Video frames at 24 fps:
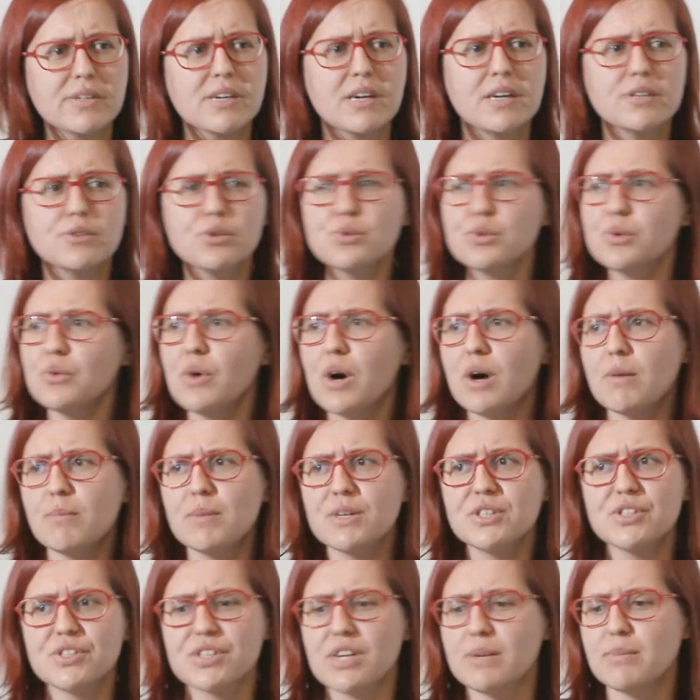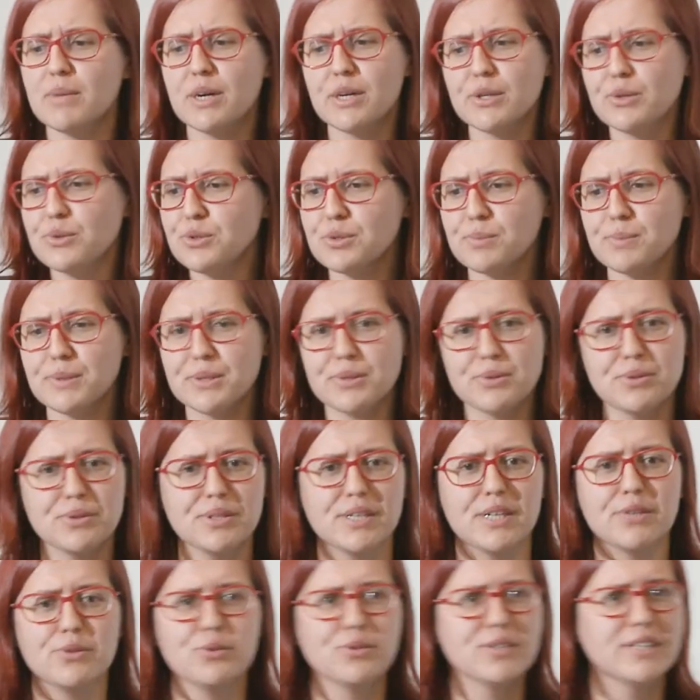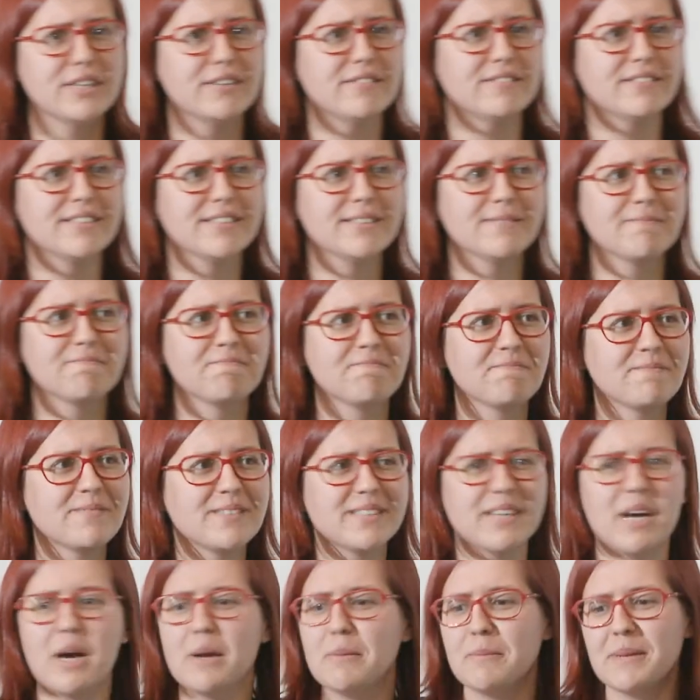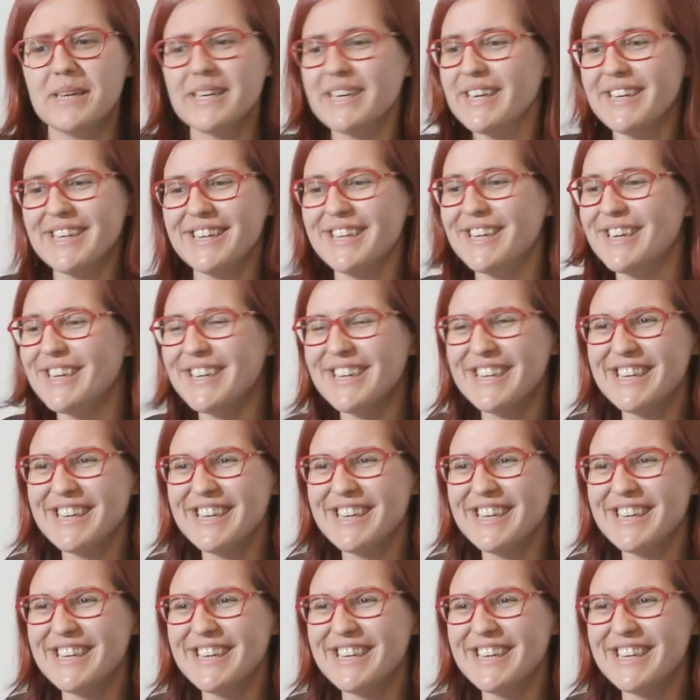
I don't know how much time I use because I don't have the timing here.